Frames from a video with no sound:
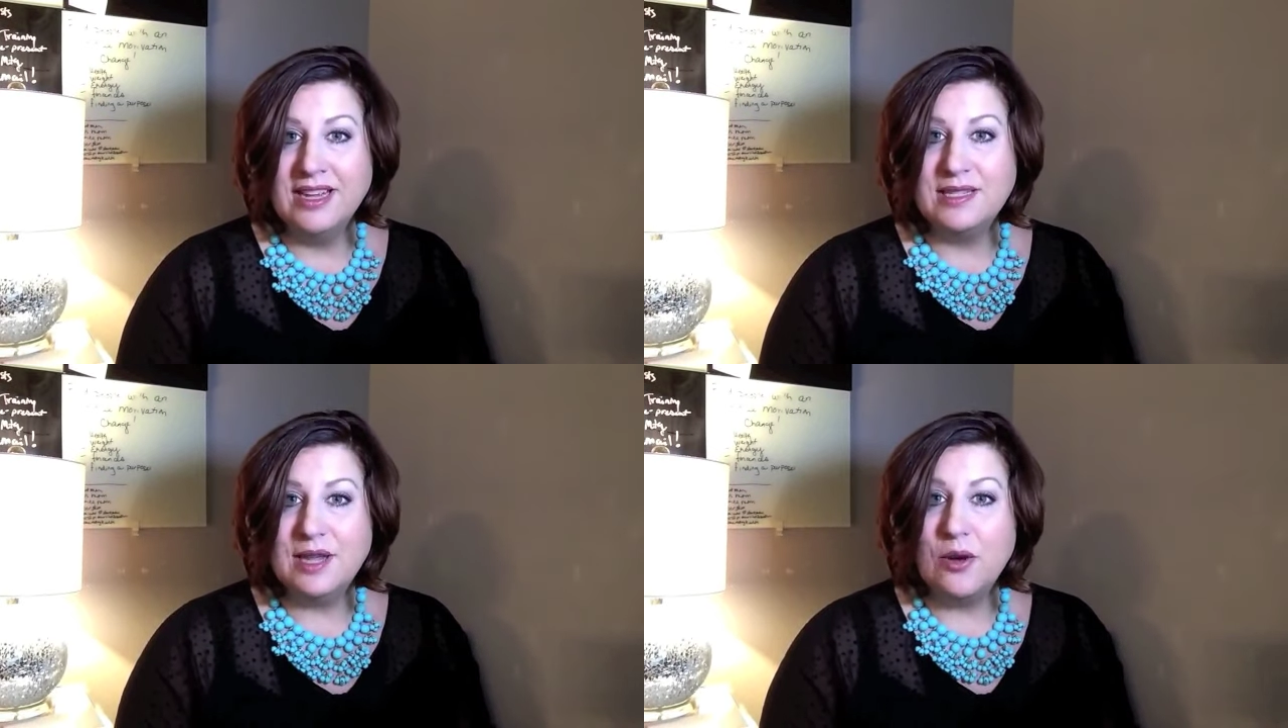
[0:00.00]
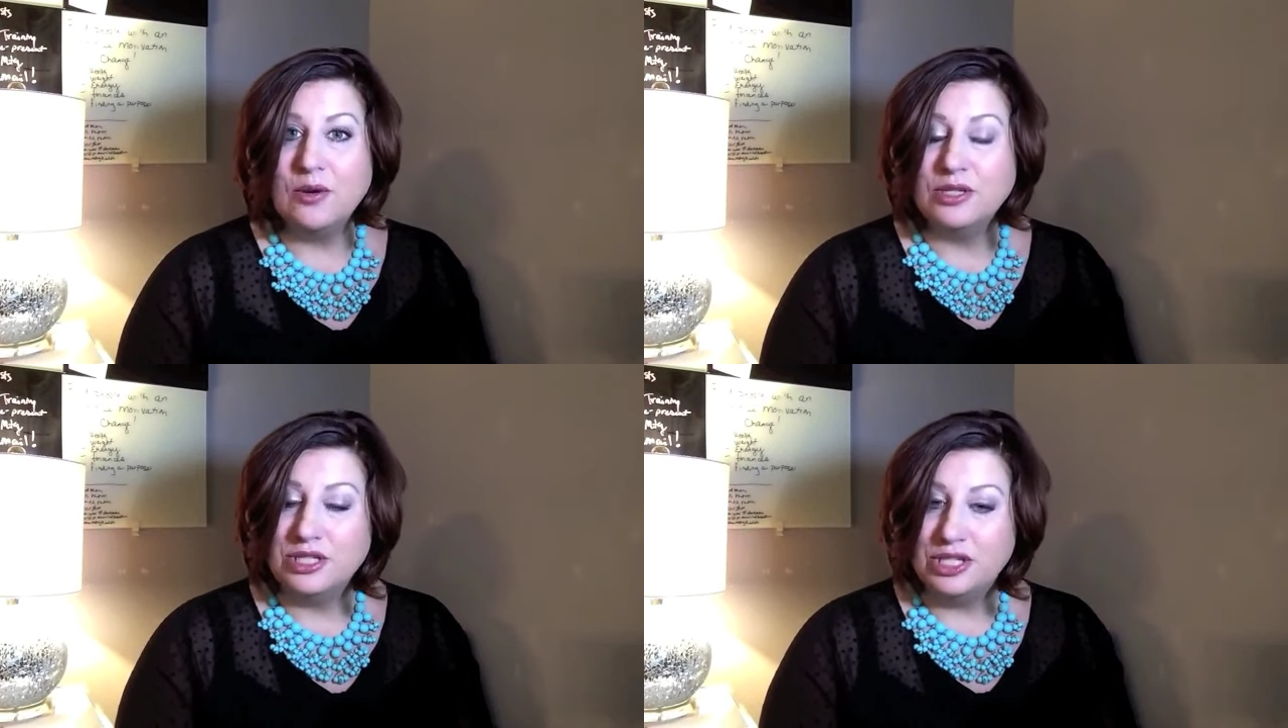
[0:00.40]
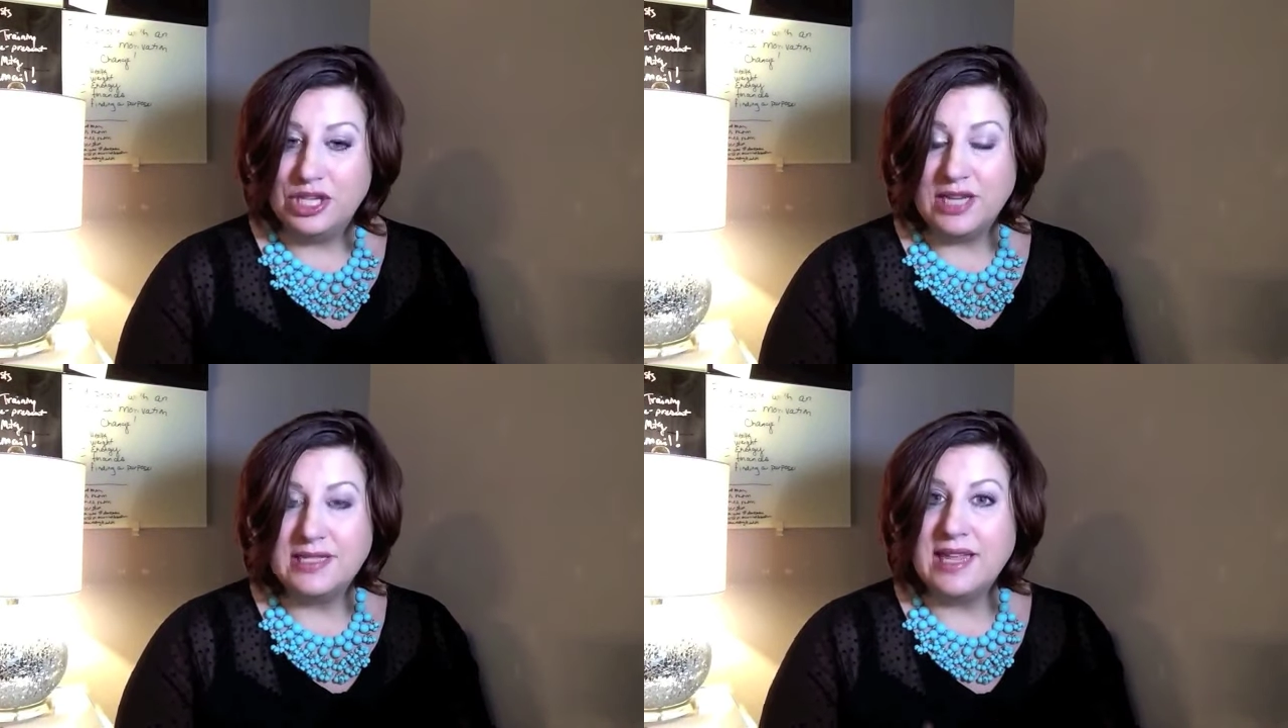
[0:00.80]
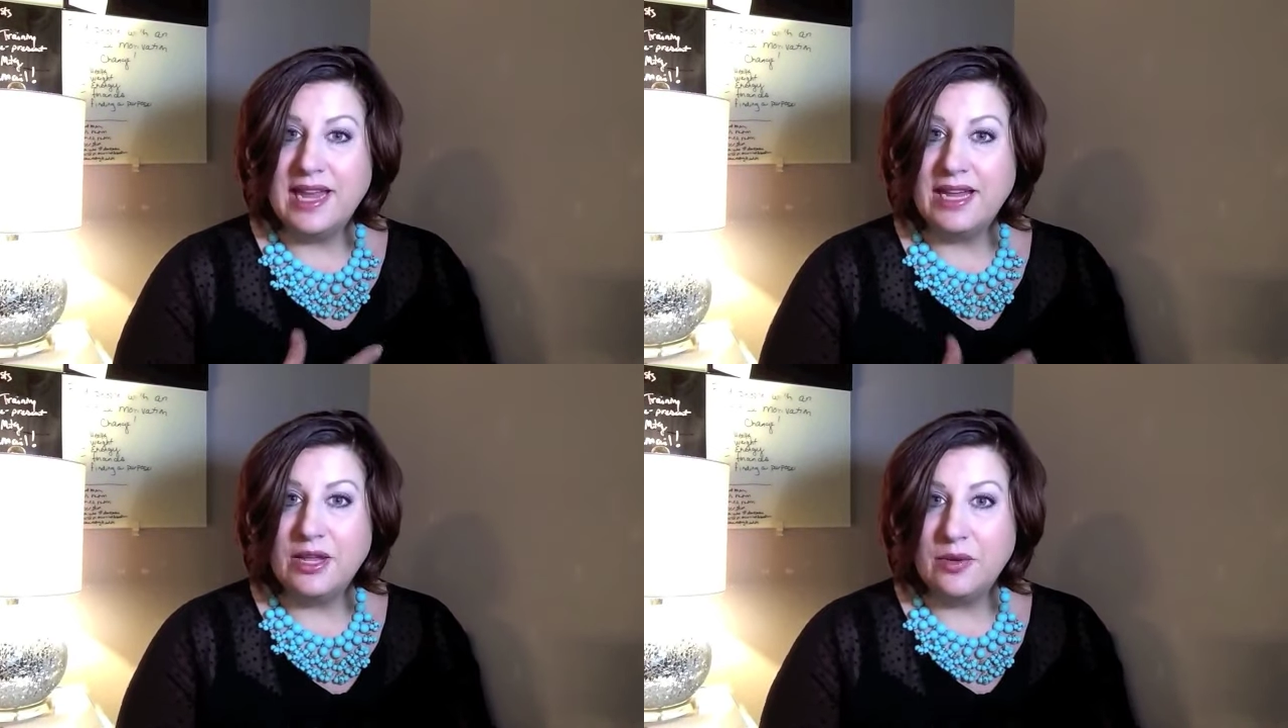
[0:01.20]
So, just
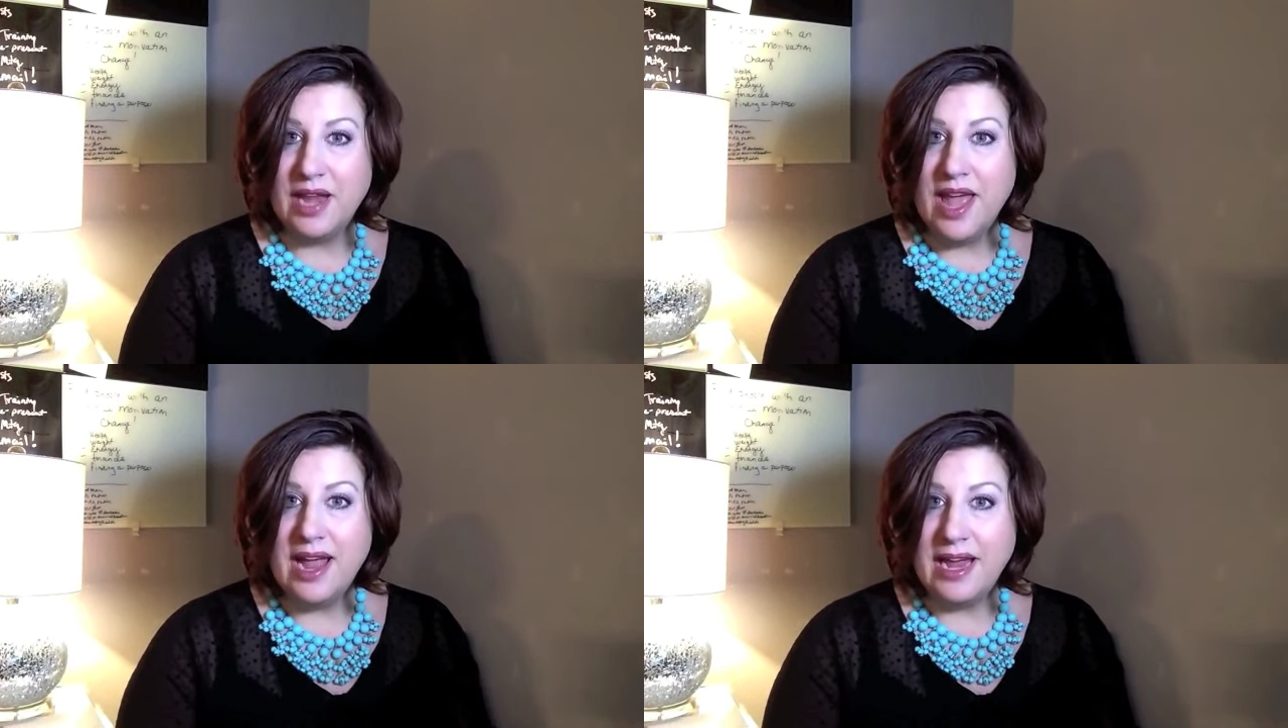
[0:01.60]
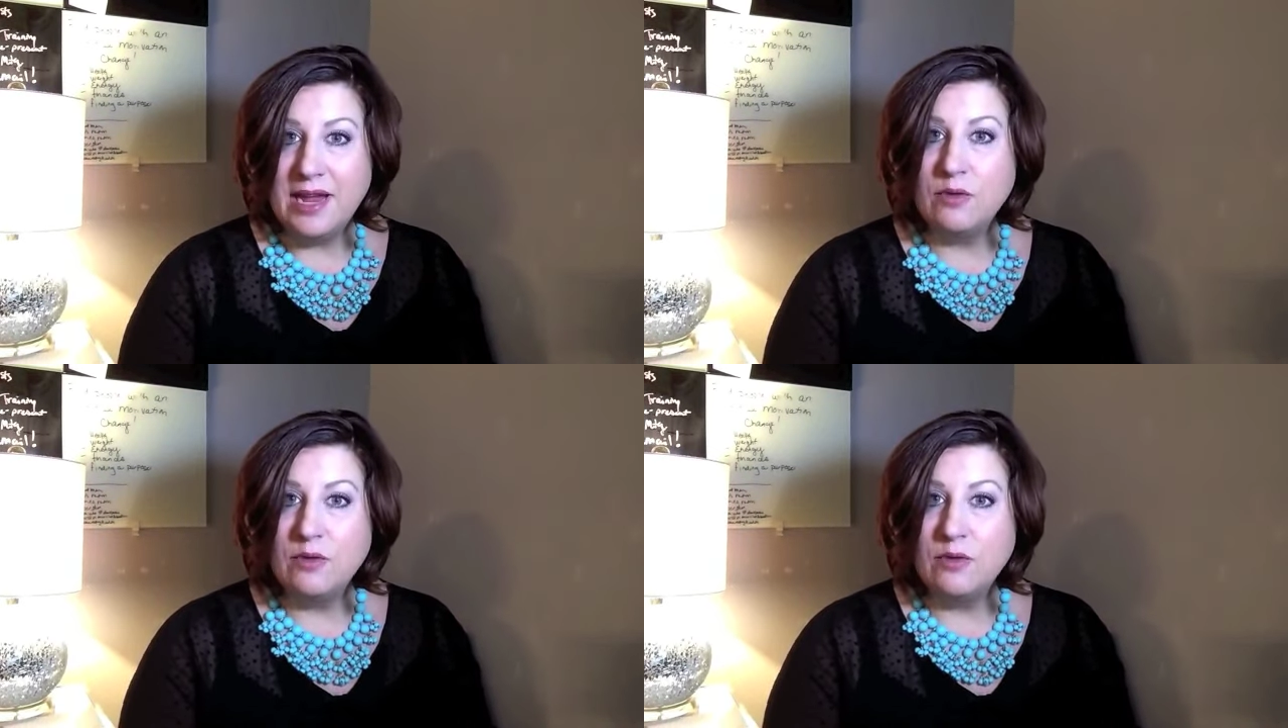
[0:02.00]
like you and I,